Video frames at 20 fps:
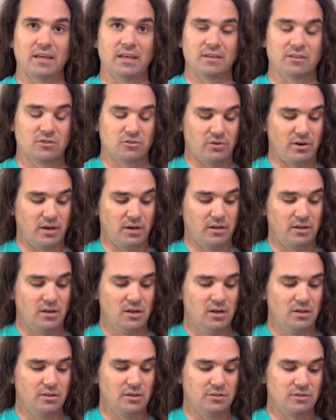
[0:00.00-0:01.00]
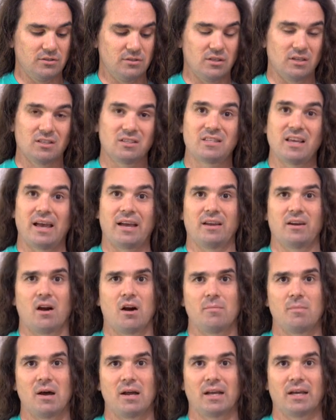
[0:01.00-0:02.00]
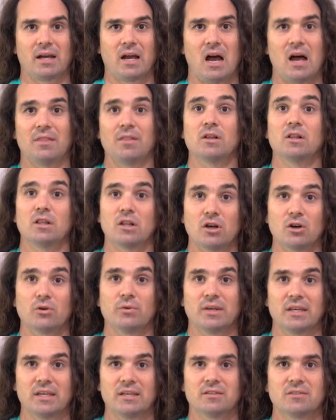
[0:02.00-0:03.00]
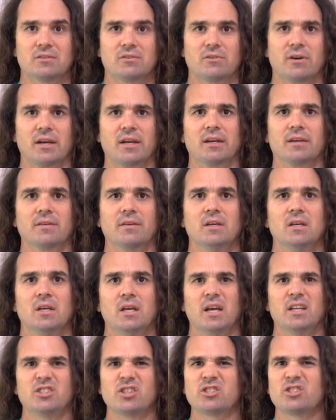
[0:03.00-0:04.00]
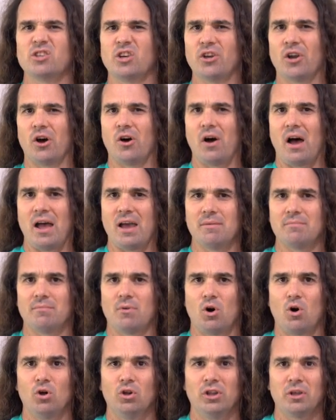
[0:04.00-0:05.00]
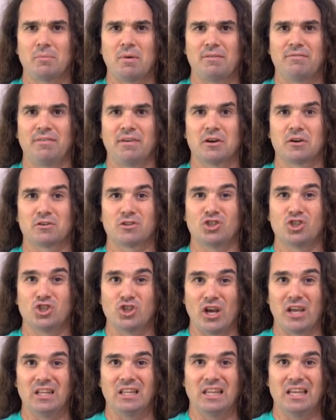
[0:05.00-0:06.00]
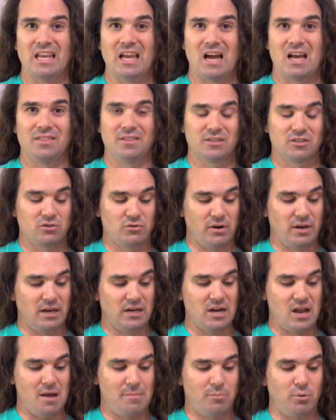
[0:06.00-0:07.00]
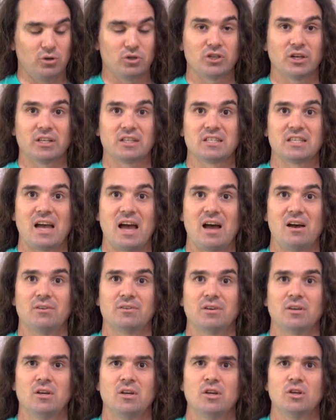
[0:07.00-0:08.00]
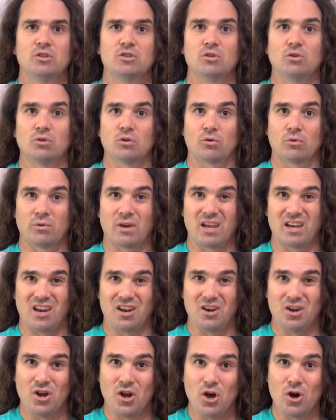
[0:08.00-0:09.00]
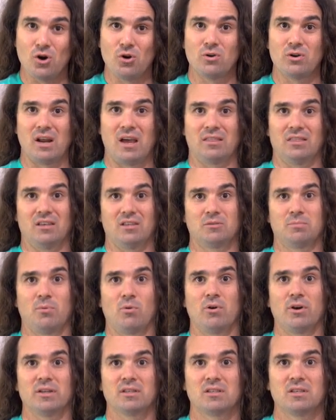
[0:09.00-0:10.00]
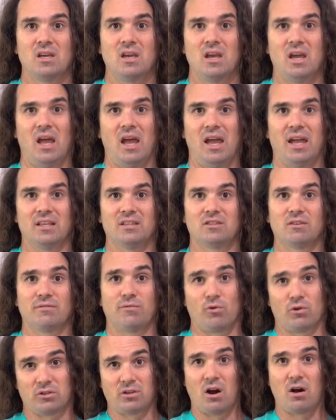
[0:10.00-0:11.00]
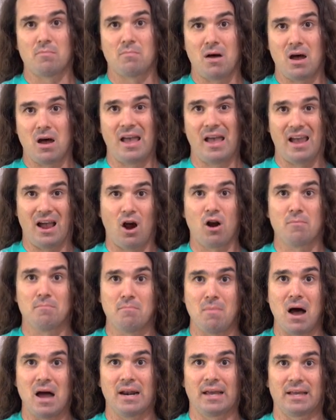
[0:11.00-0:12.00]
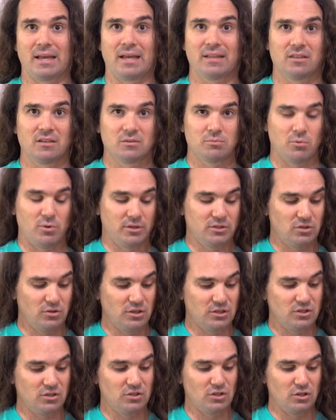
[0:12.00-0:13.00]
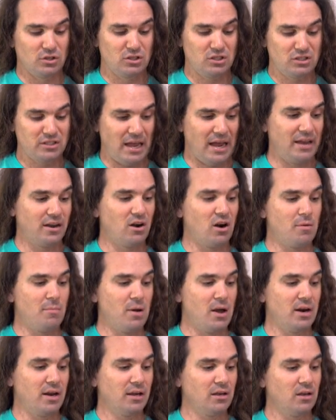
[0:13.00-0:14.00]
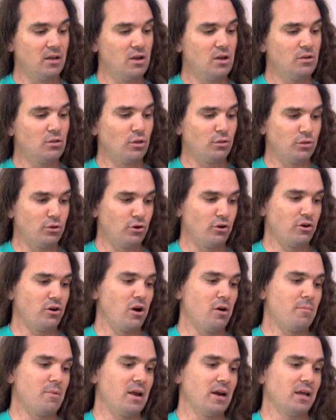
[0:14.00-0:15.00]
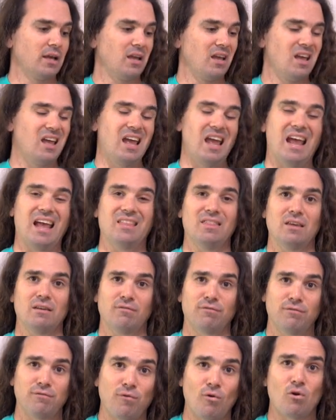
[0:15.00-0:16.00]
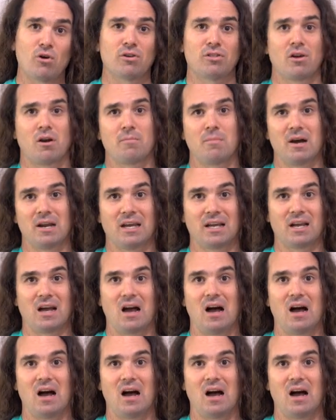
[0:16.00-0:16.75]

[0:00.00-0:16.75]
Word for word: E string. This is the second harmonic on the low E string. And just so you know, I am holding my finger gently on the string and not pushing down to create a node at this point and to force a harmonic at this point. So this is the second harmonic, the third harmonic, and the fourth harmonic